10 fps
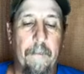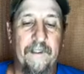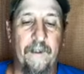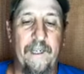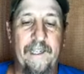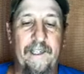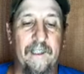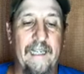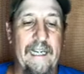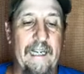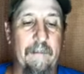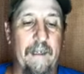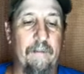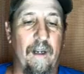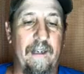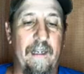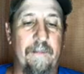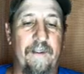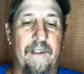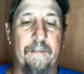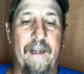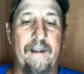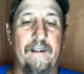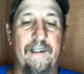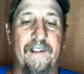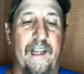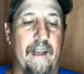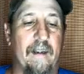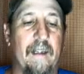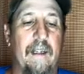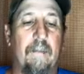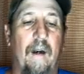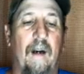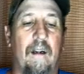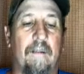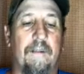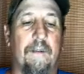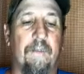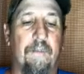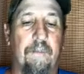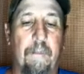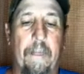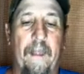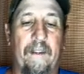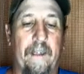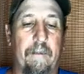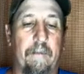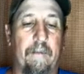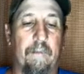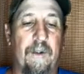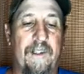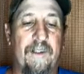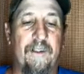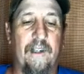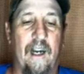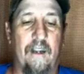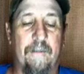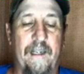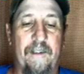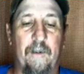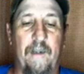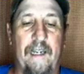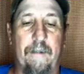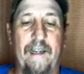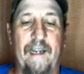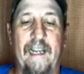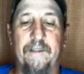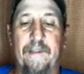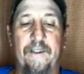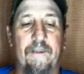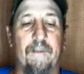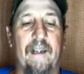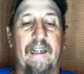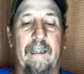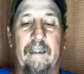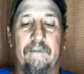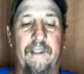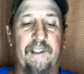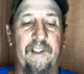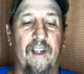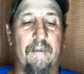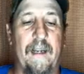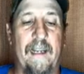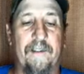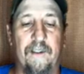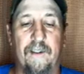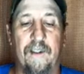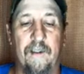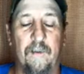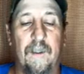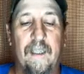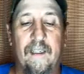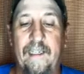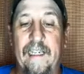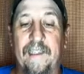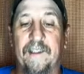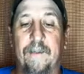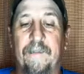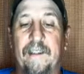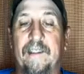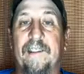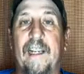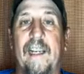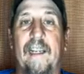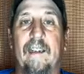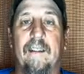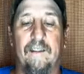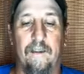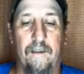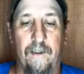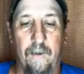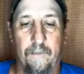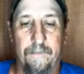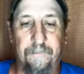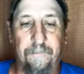So he took him and brought him to the commander and said, "Paul, the prisoner called me to him and asked me to bring this young man to you. He has something to say to you."